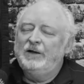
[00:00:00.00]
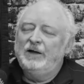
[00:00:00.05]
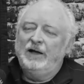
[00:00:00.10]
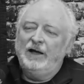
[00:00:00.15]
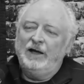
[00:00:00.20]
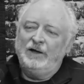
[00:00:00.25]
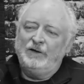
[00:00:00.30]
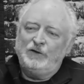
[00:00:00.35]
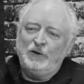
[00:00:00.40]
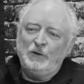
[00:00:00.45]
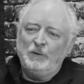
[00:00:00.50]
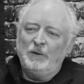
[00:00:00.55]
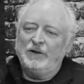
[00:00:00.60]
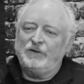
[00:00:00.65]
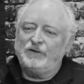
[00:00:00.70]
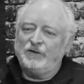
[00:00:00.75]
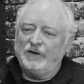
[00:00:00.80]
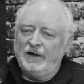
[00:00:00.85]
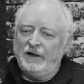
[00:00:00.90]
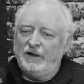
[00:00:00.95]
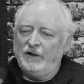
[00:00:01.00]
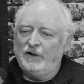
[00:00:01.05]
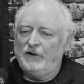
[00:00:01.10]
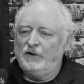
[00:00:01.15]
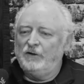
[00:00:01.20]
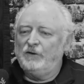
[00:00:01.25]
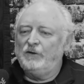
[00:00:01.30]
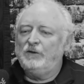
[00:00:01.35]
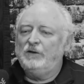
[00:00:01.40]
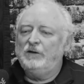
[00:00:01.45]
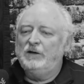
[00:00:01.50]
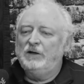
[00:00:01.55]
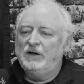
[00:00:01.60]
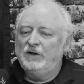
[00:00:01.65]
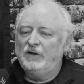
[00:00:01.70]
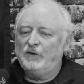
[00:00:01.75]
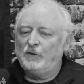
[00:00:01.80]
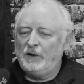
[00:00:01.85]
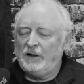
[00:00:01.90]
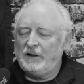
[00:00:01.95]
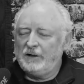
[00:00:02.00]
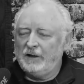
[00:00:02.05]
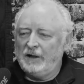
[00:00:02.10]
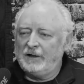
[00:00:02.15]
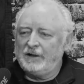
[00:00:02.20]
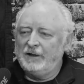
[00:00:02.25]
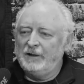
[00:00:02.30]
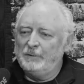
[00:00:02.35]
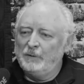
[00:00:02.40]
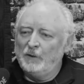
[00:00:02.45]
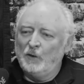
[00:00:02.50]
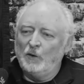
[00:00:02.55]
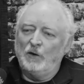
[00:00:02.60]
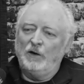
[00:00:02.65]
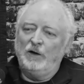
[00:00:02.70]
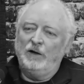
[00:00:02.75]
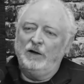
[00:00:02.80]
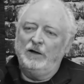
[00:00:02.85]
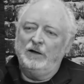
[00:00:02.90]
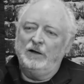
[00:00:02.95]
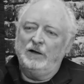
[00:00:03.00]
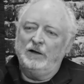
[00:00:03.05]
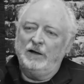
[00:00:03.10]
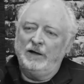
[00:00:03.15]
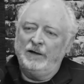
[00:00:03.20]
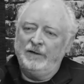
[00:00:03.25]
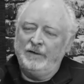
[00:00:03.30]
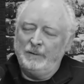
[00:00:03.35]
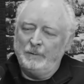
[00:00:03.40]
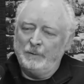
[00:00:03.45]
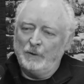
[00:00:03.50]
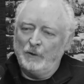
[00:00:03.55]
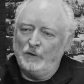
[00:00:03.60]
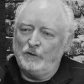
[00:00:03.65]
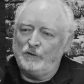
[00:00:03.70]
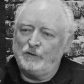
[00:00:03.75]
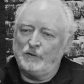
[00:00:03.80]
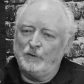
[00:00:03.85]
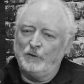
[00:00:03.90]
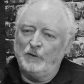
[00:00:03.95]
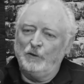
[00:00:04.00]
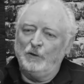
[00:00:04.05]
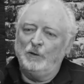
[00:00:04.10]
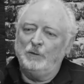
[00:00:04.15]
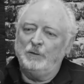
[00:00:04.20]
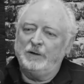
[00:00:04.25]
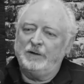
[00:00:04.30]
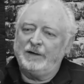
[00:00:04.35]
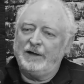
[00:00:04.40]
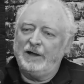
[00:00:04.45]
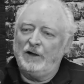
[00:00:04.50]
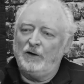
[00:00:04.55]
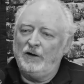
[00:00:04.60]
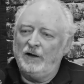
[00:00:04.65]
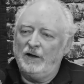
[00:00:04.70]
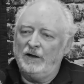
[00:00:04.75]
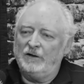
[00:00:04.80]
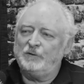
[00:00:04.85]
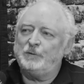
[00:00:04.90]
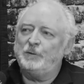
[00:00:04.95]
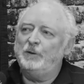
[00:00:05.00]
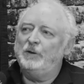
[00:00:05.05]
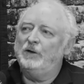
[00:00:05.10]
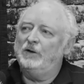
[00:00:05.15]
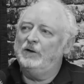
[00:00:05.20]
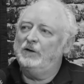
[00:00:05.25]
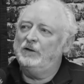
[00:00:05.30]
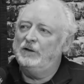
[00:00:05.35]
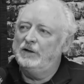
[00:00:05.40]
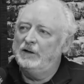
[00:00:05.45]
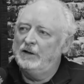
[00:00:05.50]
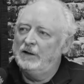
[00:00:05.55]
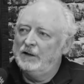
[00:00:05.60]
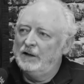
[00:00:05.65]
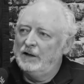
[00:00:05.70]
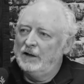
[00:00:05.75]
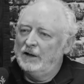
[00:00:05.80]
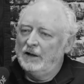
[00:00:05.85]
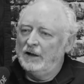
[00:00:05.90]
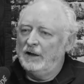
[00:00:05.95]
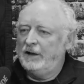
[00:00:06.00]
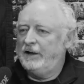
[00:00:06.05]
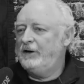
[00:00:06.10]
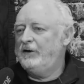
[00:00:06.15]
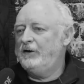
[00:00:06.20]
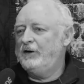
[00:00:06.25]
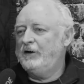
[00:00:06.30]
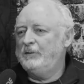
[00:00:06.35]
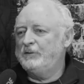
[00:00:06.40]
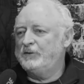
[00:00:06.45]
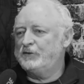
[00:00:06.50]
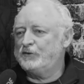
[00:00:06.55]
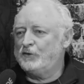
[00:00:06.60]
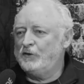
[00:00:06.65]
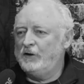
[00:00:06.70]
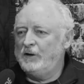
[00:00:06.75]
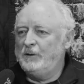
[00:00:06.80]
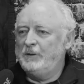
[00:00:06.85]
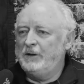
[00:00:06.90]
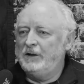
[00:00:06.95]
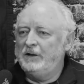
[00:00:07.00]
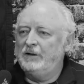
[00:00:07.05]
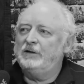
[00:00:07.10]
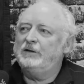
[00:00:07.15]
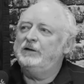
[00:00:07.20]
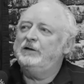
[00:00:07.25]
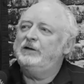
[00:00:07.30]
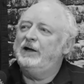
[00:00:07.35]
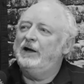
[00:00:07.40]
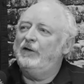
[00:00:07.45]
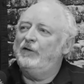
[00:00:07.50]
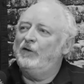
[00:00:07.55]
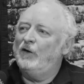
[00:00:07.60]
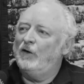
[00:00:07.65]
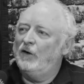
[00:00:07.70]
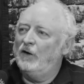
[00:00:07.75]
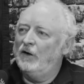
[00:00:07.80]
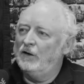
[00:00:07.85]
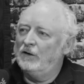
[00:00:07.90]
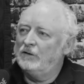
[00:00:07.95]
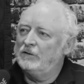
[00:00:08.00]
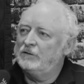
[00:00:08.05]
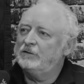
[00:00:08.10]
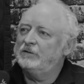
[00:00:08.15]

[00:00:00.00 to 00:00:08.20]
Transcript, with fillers: And two months later, three o'clock in the morning, in the emergency room at the county hospital, I hear him screaming down the hall.